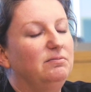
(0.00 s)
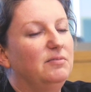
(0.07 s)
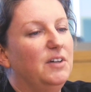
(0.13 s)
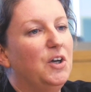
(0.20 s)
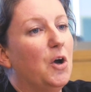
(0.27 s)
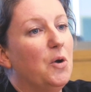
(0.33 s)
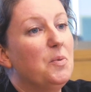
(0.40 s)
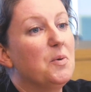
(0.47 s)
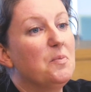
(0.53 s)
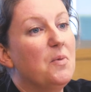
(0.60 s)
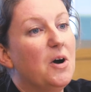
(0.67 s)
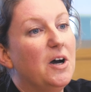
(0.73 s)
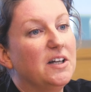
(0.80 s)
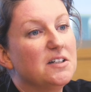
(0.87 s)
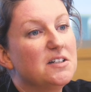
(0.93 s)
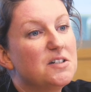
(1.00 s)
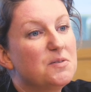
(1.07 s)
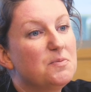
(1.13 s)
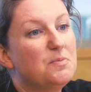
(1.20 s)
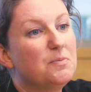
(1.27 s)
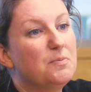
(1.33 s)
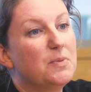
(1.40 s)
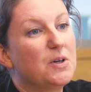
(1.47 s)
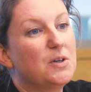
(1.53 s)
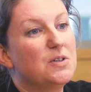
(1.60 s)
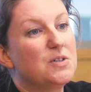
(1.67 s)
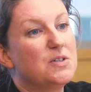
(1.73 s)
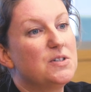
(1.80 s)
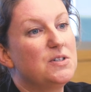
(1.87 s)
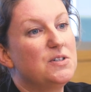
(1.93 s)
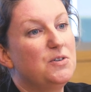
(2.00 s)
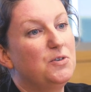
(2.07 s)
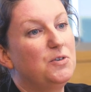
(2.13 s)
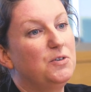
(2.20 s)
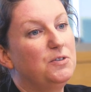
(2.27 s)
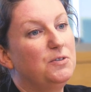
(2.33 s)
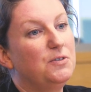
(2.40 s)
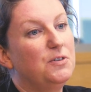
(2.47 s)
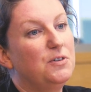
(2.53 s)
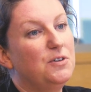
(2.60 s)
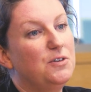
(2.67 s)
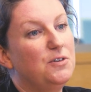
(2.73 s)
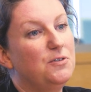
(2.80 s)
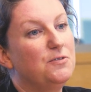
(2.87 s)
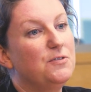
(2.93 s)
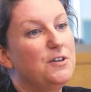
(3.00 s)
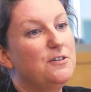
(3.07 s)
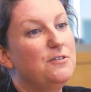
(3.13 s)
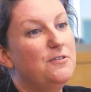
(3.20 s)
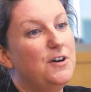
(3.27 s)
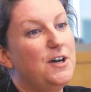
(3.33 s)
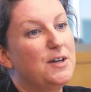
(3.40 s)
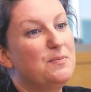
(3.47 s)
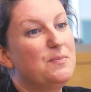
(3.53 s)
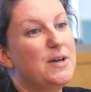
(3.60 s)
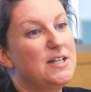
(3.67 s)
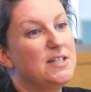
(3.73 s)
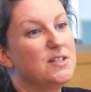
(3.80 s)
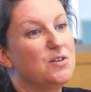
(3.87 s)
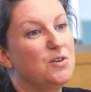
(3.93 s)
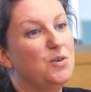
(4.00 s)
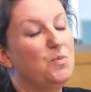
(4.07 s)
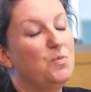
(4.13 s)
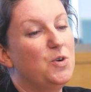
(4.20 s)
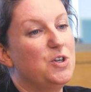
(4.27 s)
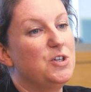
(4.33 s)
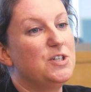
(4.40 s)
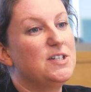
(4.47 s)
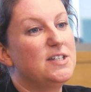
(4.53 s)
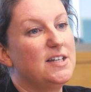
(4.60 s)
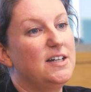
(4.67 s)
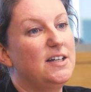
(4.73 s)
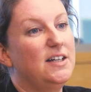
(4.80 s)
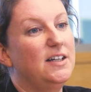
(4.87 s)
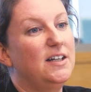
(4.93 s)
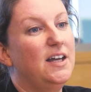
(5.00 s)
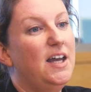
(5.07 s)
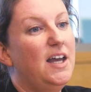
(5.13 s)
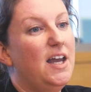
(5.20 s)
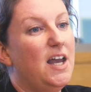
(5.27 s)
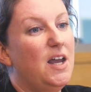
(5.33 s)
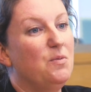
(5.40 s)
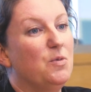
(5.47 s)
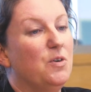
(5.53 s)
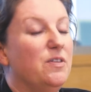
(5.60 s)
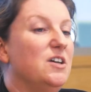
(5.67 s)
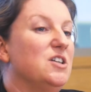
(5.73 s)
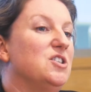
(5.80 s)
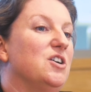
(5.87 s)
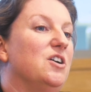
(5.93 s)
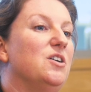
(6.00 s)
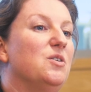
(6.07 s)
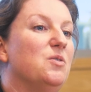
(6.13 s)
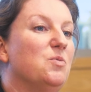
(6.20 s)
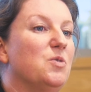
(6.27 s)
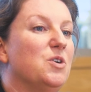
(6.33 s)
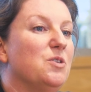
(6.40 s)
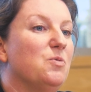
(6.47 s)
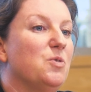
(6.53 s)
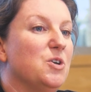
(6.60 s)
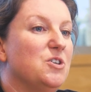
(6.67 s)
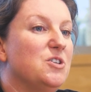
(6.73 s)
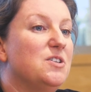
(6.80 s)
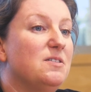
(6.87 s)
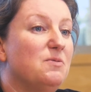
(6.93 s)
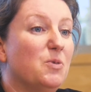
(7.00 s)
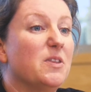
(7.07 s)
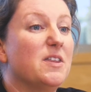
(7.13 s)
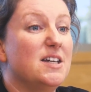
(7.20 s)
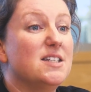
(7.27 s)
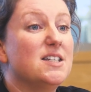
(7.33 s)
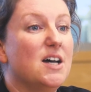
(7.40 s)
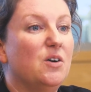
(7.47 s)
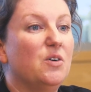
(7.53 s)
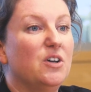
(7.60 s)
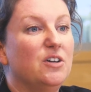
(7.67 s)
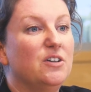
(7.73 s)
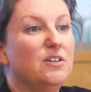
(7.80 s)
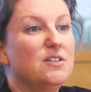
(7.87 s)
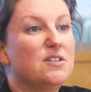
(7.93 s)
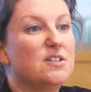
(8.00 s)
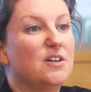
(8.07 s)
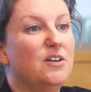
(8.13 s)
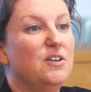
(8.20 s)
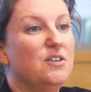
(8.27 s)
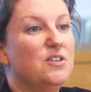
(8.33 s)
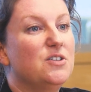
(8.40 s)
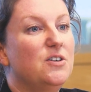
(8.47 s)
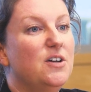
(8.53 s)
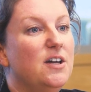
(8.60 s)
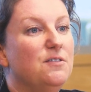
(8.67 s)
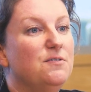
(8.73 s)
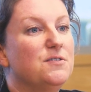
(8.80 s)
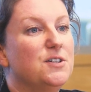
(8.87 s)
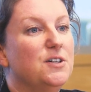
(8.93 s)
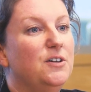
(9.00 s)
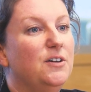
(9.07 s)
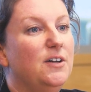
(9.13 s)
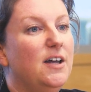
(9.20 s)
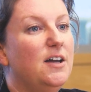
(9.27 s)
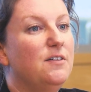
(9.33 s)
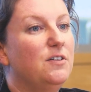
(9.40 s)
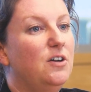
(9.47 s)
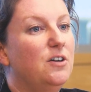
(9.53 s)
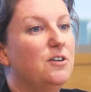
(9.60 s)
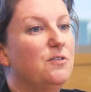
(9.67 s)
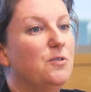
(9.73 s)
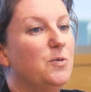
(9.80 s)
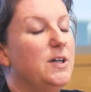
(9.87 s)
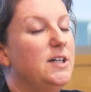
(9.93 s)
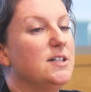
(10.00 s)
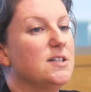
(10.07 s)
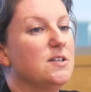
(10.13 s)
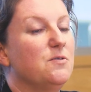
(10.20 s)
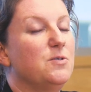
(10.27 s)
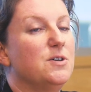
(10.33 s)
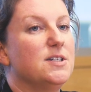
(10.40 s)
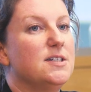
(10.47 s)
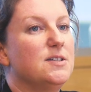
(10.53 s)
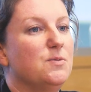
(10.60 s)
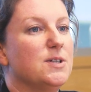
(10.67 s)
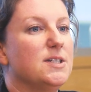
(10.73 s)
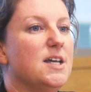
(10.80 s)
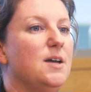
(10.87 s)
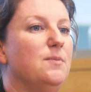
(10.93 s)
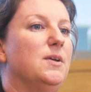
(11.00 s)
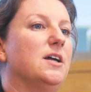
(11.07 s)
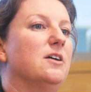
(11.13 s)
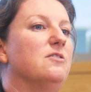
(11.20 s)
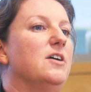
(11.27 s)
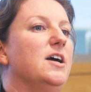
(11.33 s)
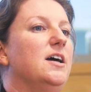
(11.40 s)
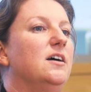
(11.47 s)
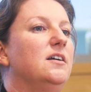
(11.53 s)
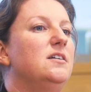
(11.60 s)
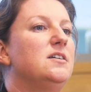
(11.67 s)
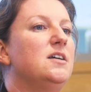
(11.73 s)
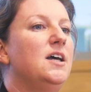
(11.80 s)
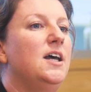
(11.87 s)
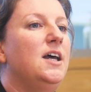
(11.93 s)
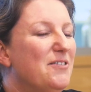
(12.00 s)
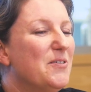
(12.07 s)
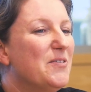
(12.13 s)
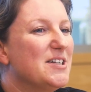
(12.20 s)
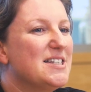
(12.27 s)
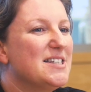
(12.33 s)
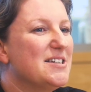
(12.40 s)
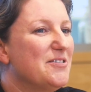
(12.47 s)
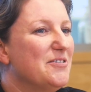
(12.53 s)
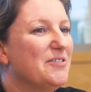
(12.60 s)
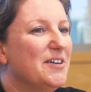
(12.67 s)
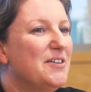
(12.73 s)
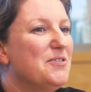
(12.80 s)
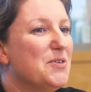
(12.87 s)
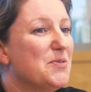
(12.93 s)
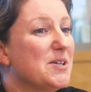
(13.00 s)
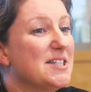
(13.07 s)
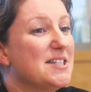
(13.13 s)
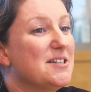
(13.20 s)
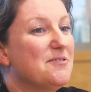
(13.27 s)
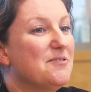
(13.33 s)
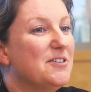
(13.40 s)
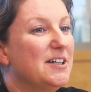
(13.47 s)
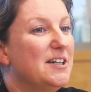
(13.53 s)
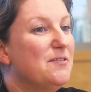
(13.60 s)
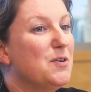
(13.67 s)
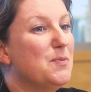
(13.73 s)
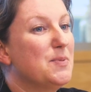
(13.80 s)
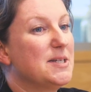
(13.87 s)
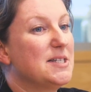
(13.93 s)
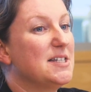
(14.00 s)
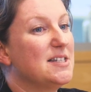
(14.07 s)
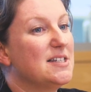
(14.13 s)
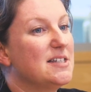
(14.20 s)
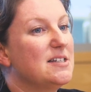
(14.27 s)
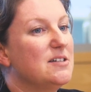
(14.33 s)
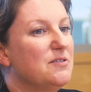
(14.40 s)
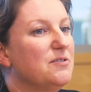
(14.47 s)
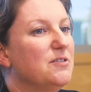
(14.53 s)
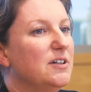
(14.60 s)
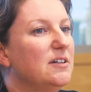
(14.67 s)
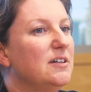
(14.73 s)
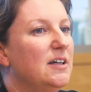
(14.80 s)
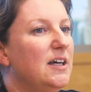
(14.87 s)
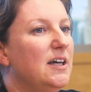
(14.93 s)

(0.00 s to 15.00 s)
an open mind, because you're verifying based on what you see and what they show you and what they tell you. So you do have to have a lot of awareness of what's happening around. Everyone's different. Every business is different.